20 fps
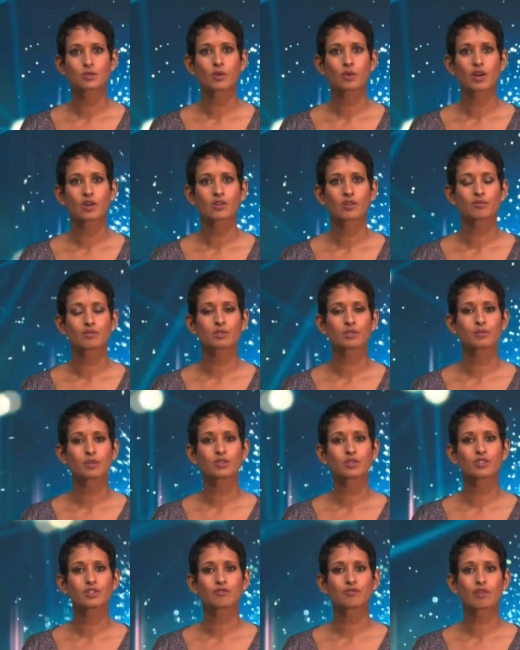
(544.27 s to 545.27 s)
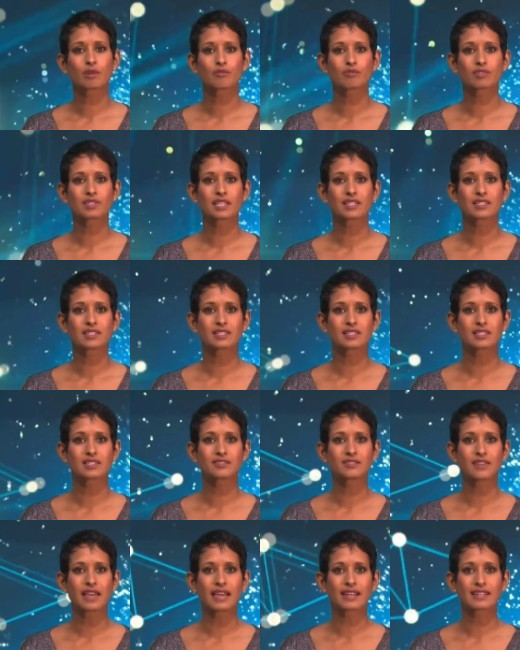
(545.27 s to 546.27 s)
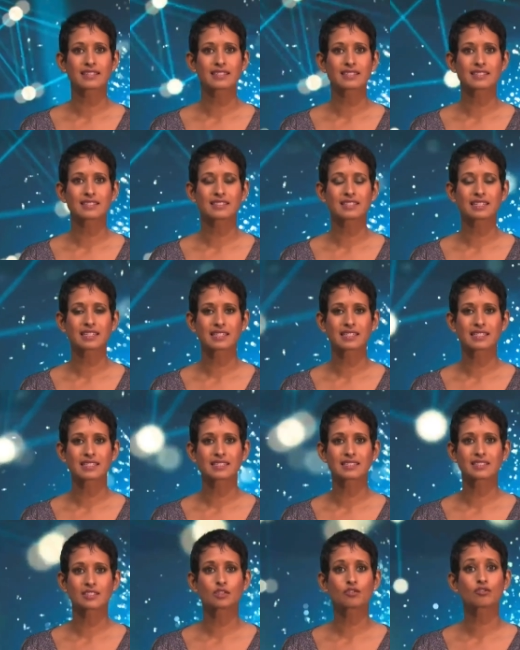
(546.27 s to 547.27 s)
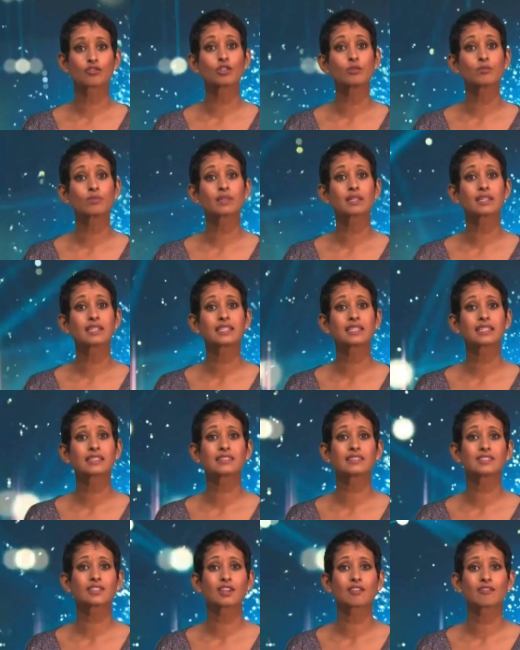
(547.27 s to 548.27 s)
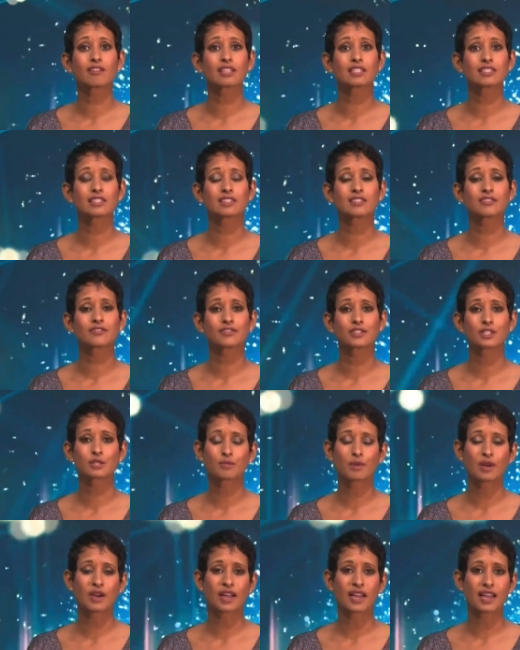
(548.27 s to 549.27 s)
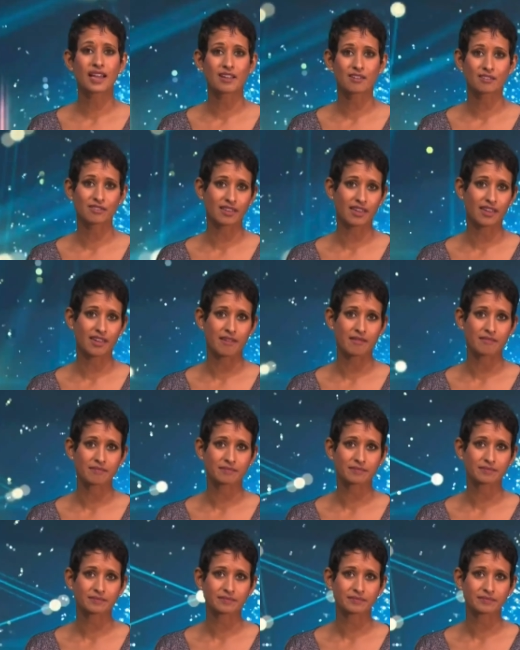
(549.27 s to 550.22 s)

let's welcome sponsor representative Alison Dickinson, Group Clinical Director for Spire Healthcare.